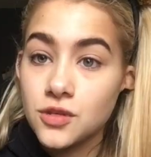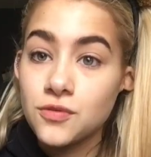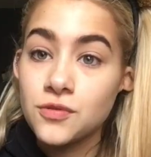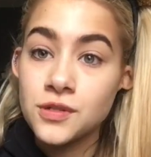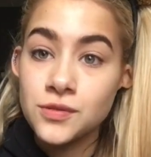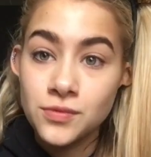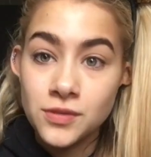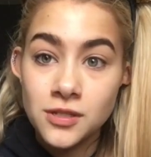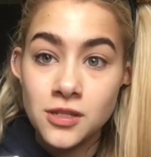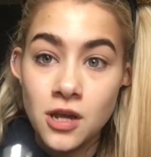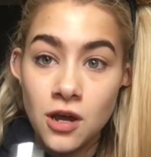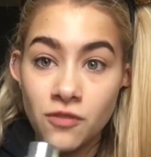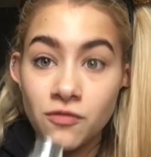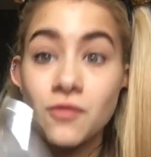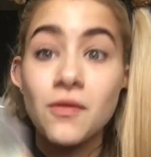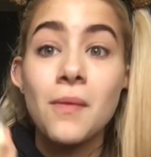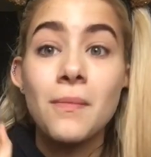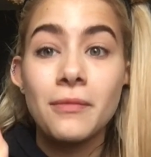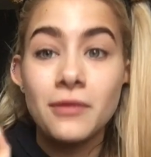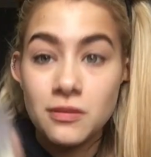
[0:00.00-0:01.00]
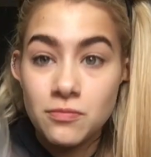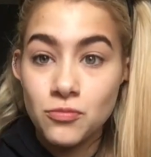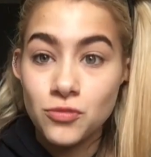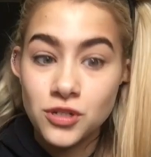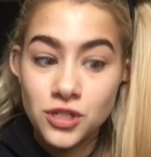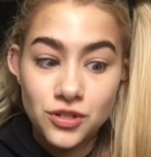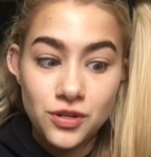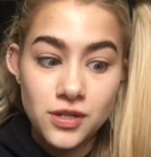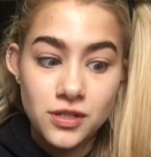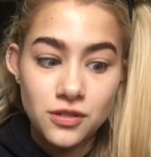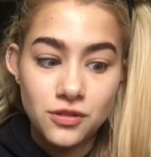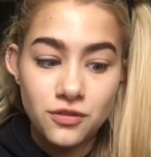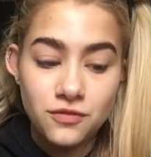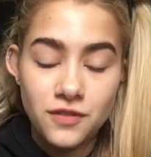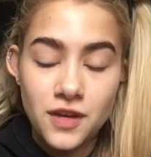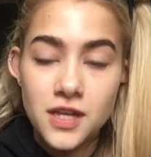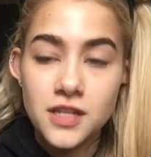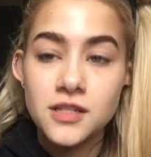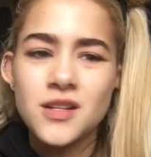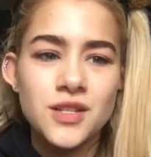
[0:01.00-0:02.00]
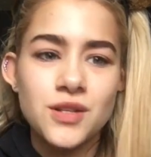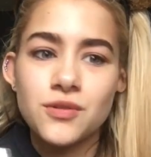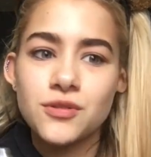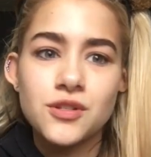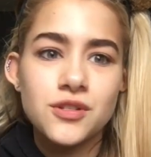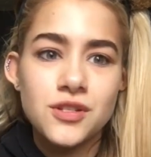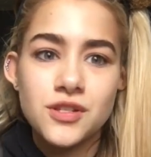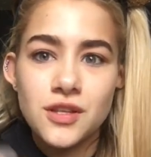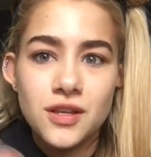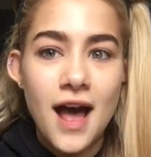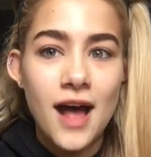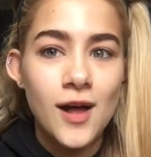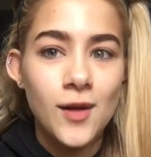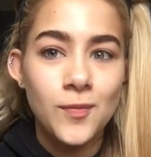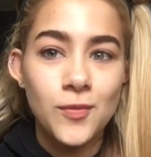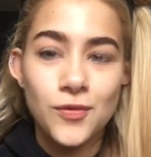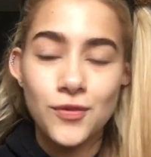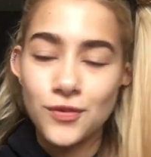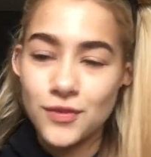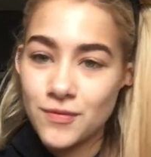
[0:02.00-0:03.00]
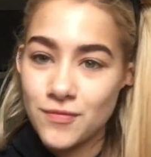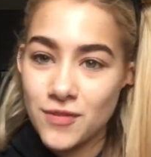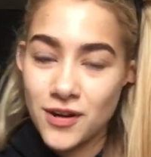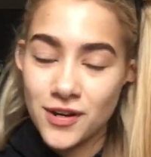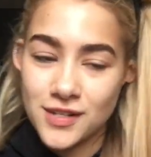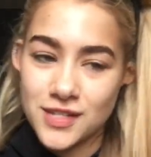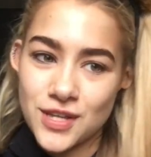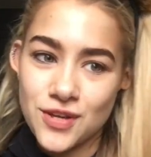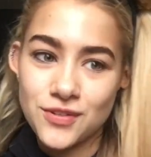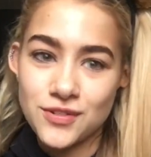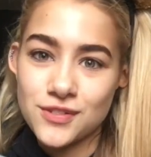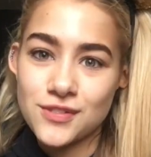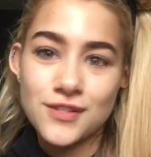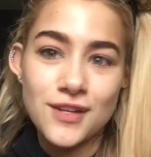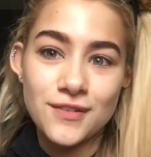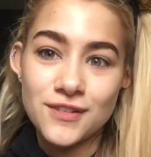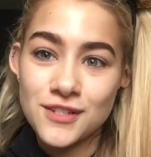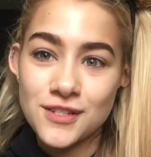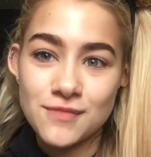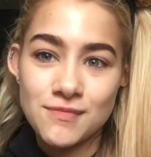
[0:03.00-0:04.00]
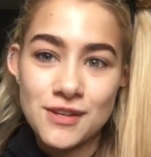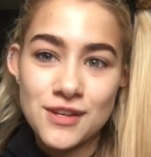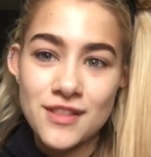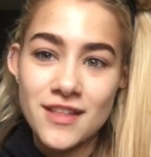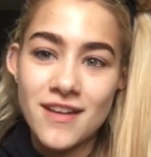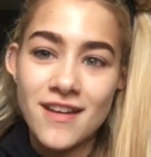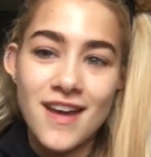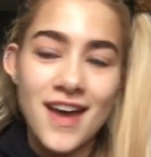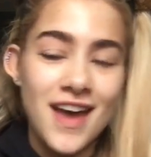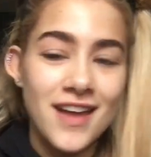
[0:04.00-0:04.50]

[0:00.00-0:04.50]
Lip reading: You always want to start off with moisturising your face because it'll just help all the products come so much smoother